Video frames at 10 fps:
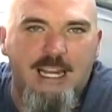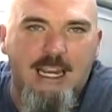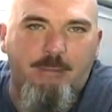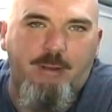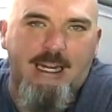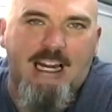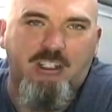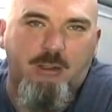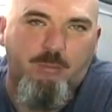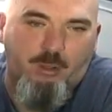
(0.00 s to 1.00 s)
amp and
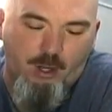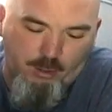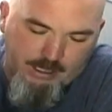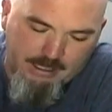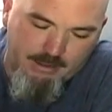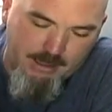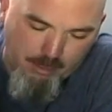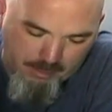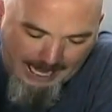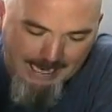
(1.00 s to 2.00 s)
actually broke
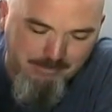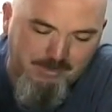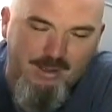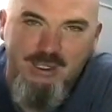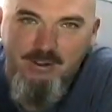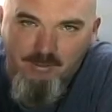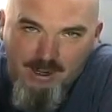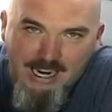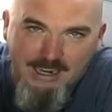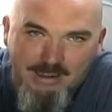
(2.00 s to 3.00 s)
that fucking
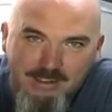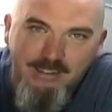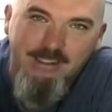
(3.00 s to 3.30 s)
wire.